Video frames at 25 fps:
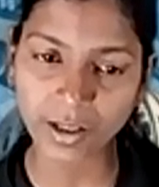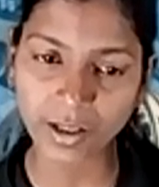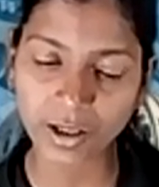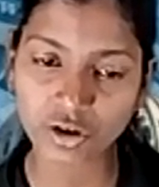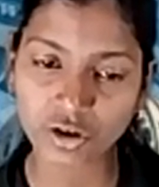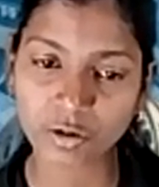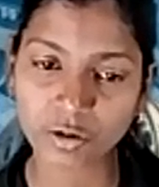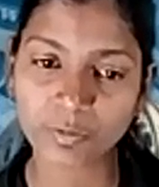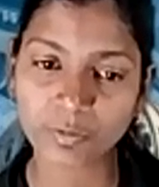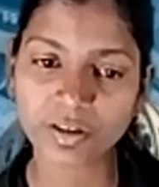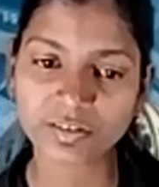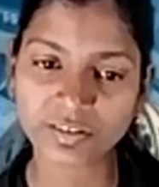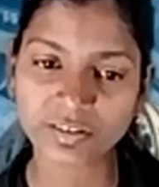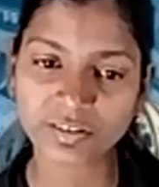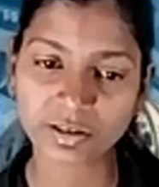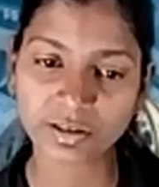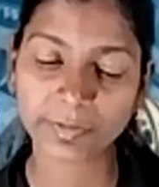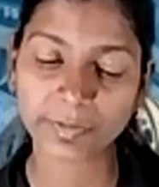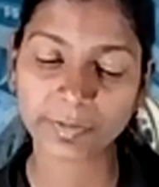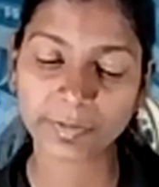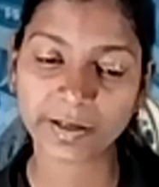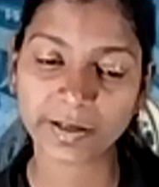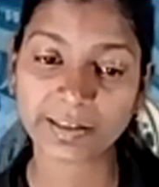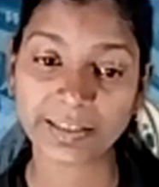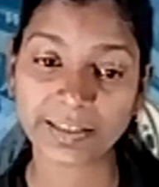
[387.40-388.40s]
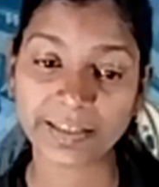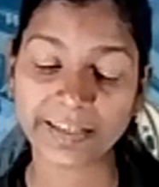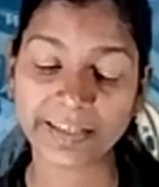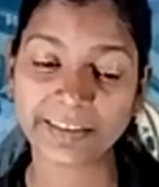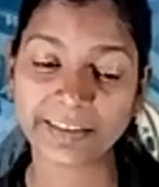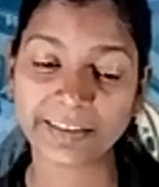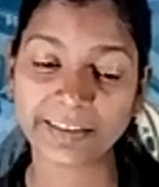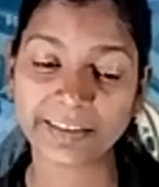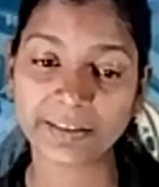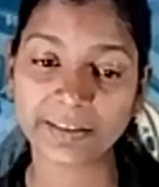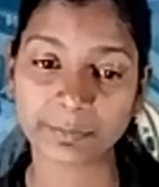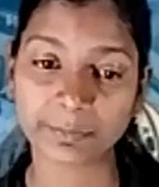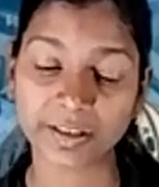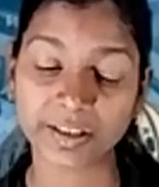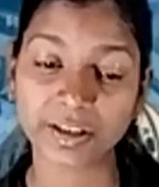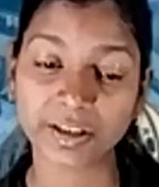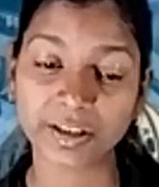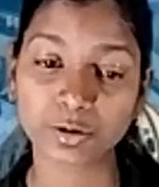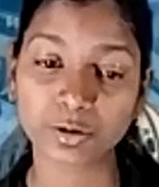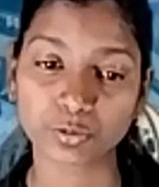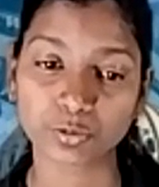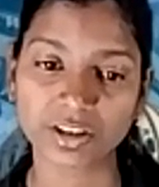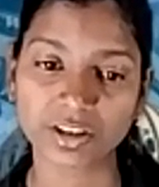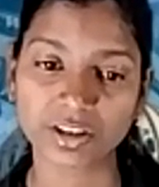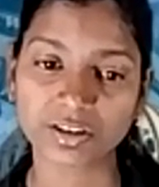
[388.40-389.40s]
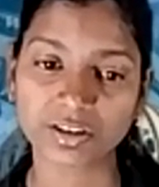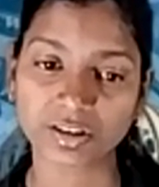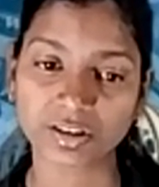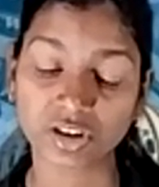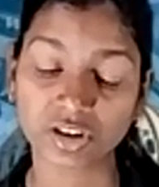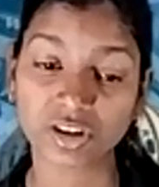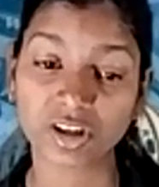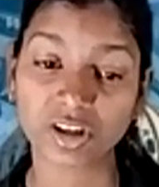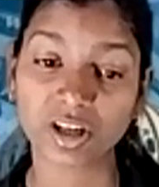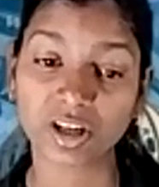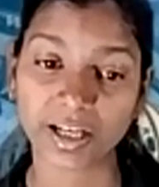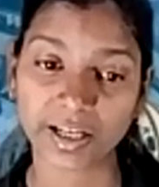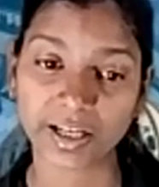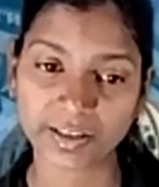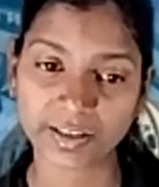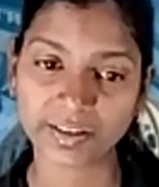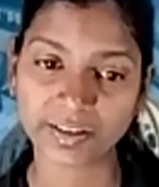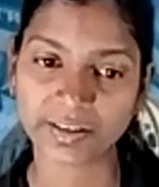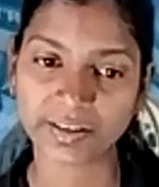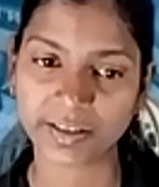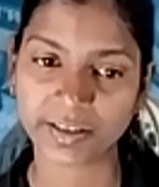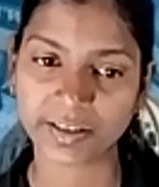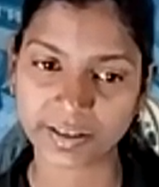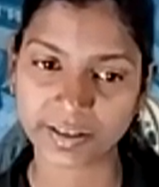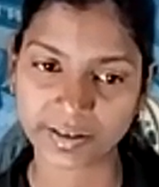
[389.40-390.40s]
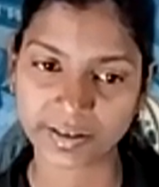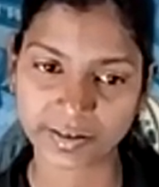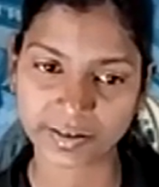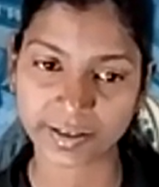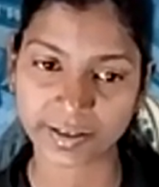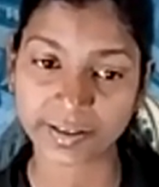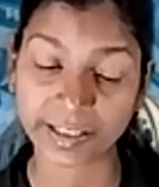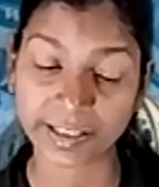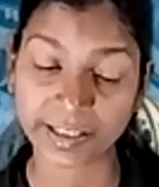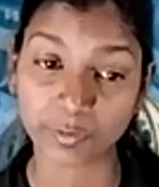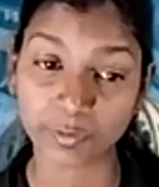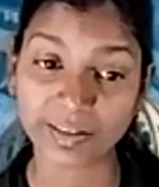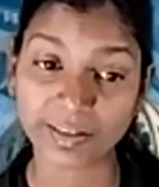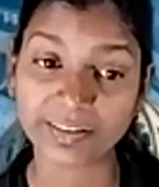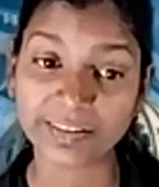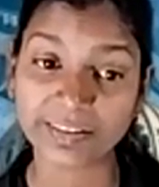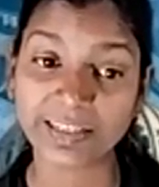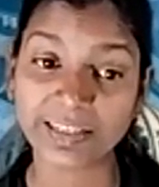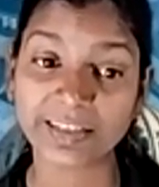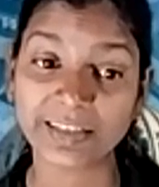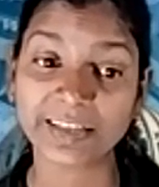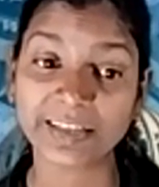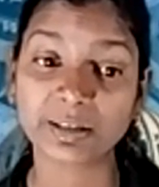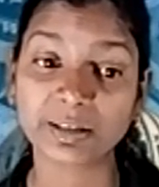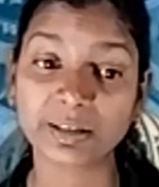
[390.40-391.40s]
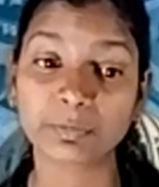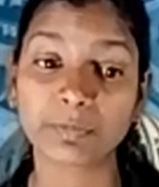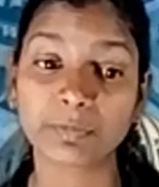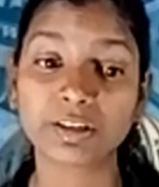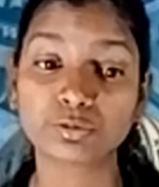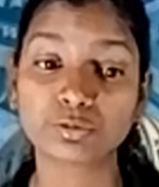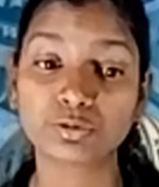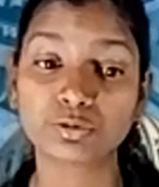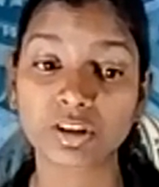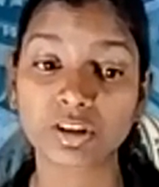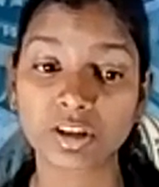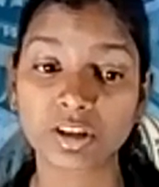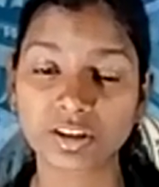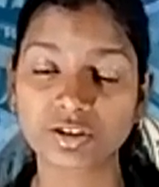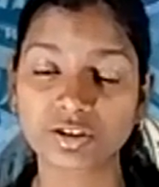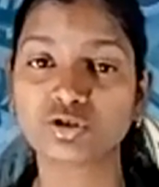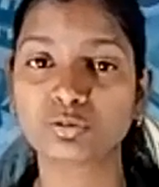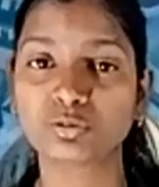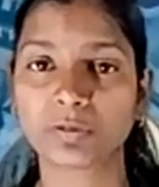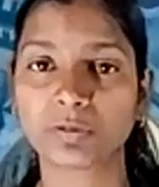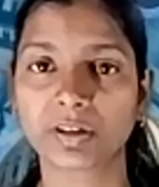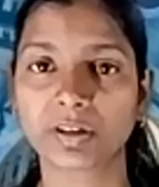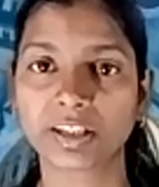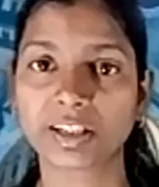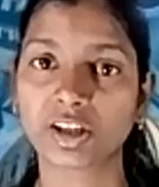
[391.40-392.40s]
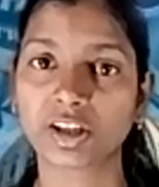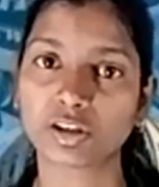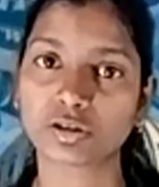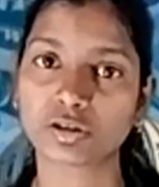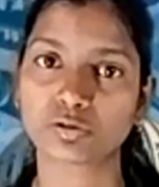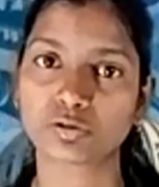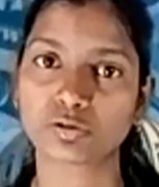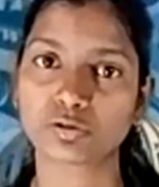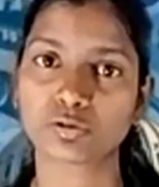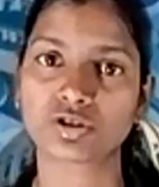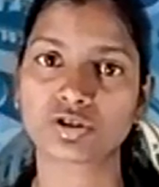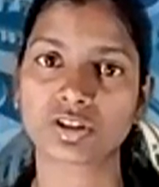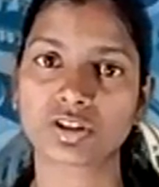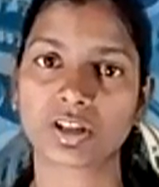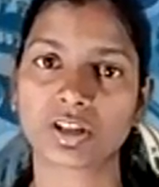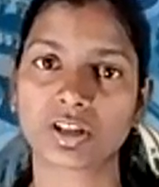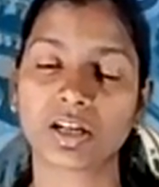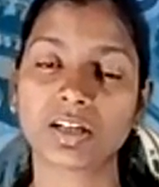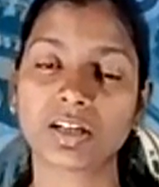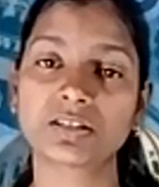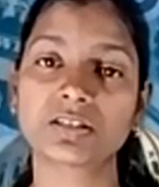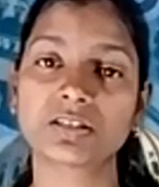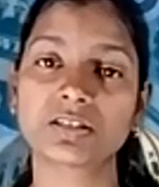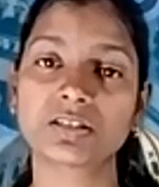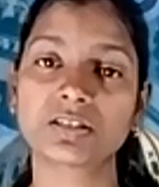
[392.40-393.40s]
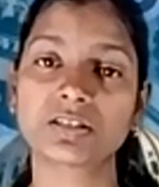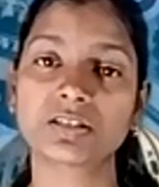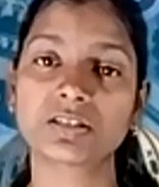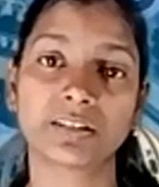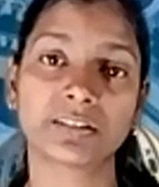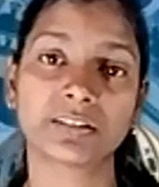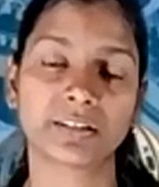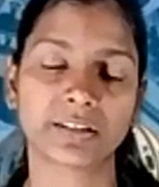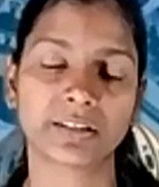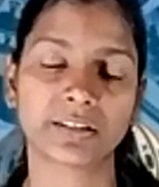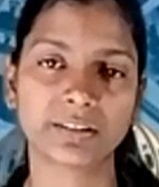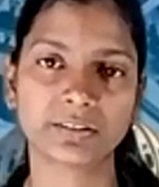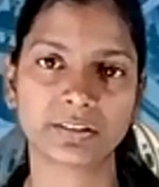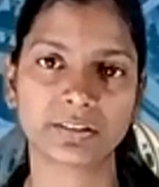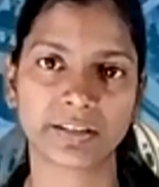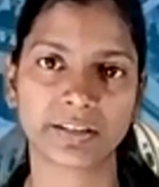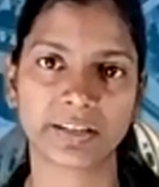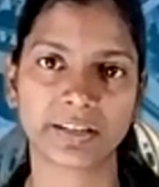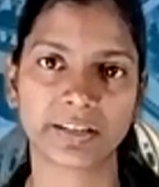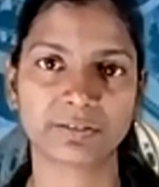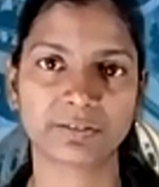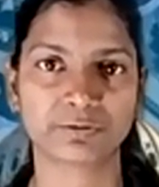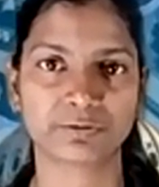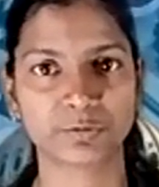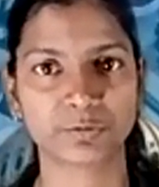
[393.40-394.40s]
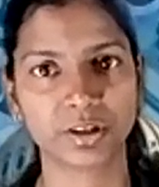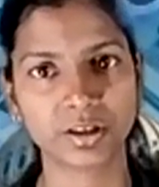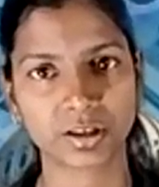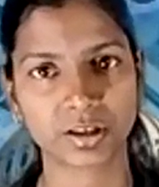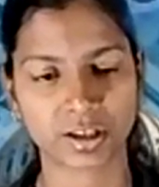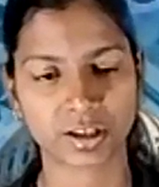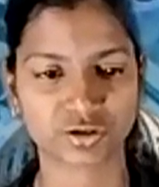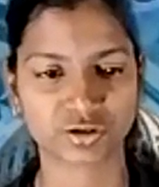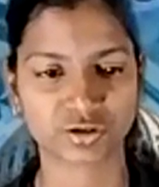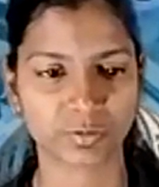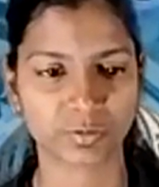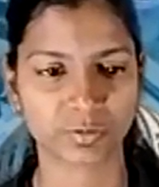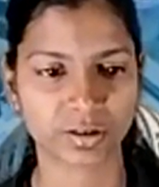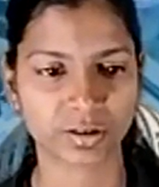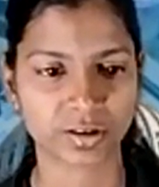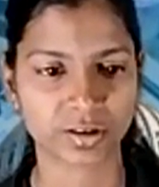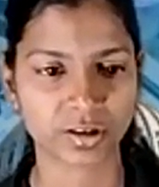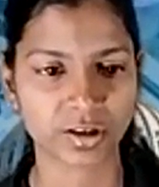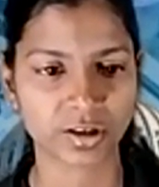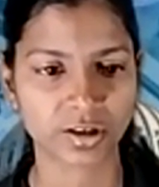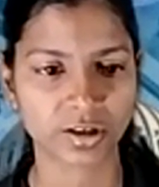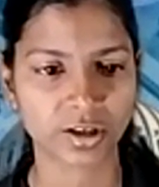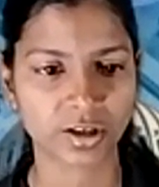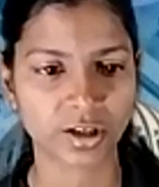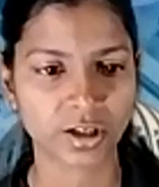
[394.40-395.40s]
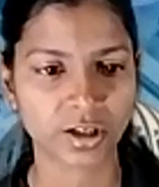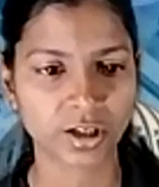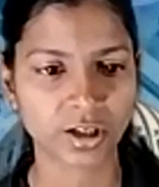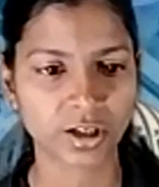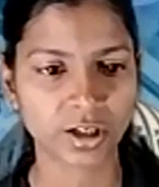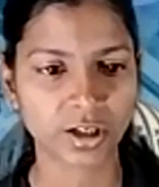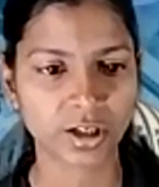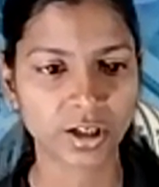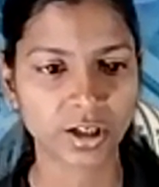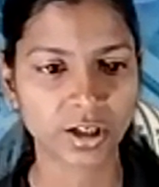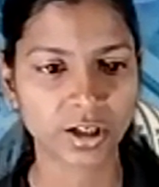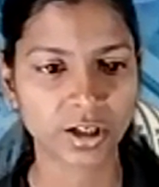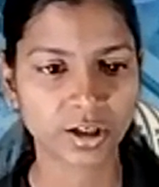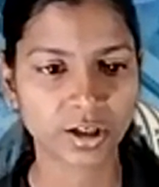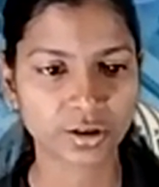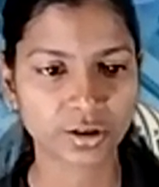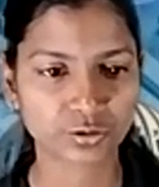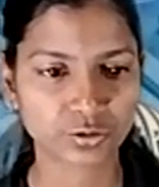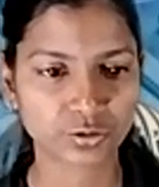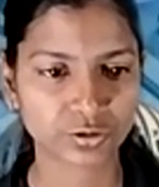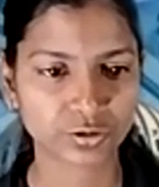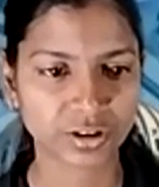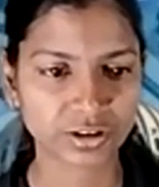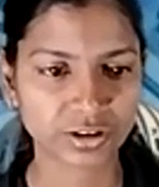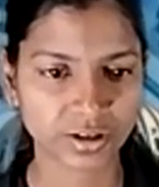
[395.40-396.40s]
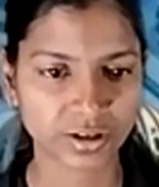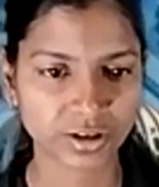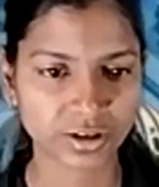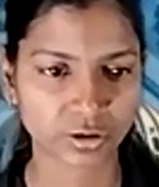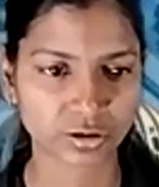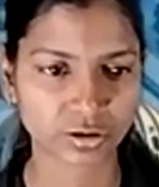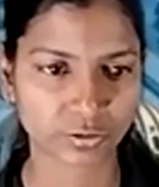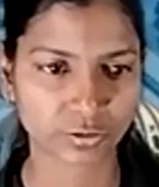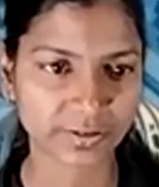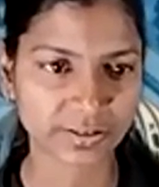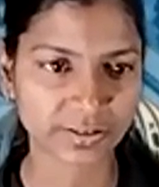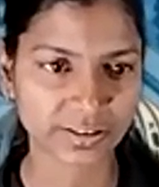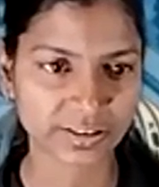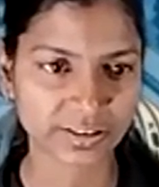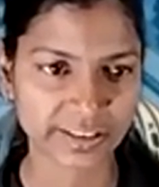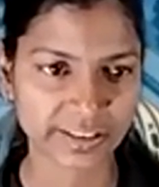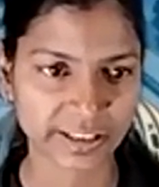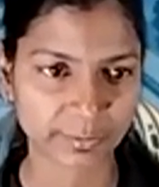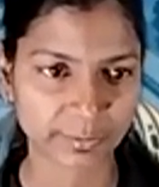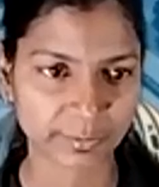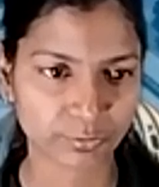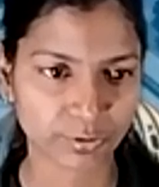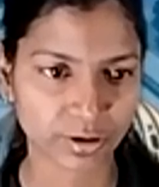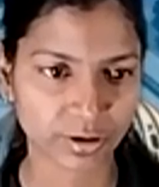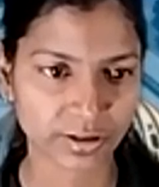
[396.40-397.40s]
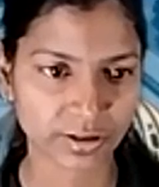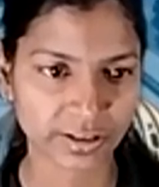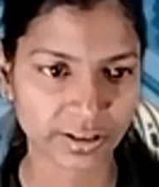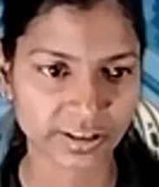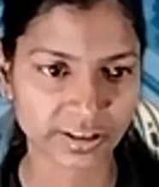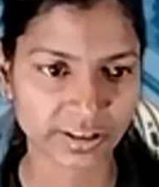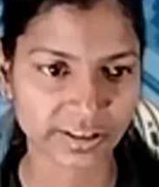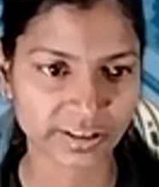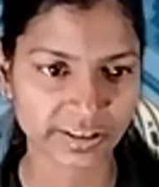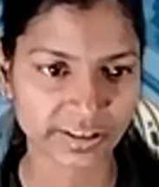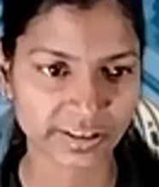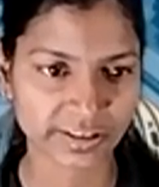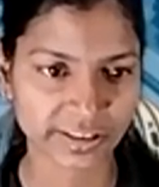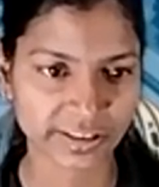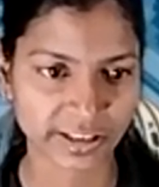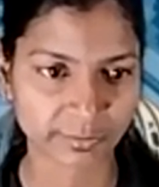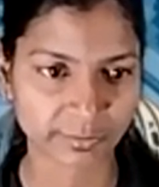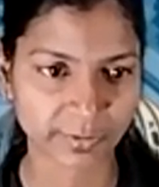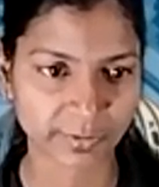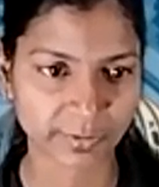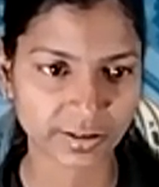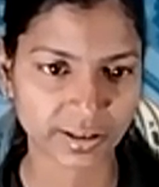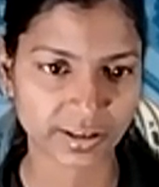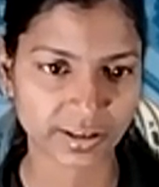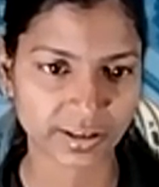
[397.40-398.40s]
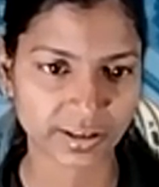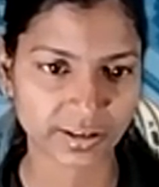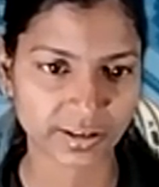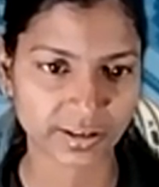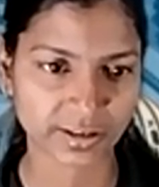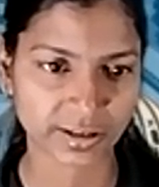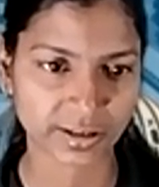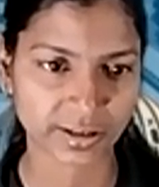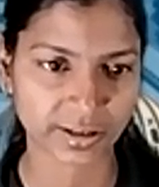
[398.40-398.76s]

commercial bank lend money to each other on a higher interest rate, and when they lend money to the consumer, it also charge higher interest rate from the consumer. So this one is also correct. That means statement 1 and statement 3 is correct.